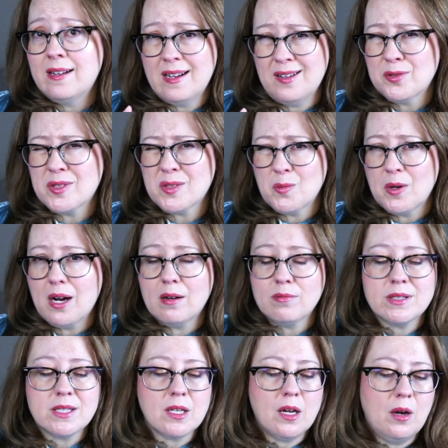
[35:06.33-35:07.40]
elsewhere.
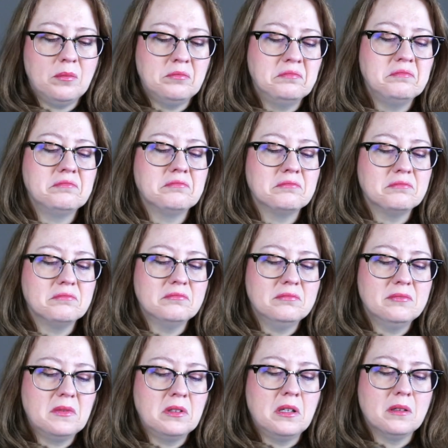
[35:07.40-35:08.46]
So,
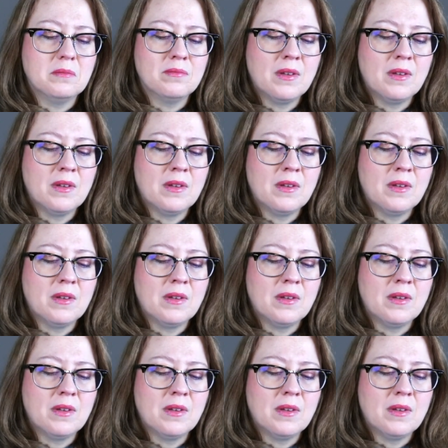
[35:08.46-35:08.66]
yeah.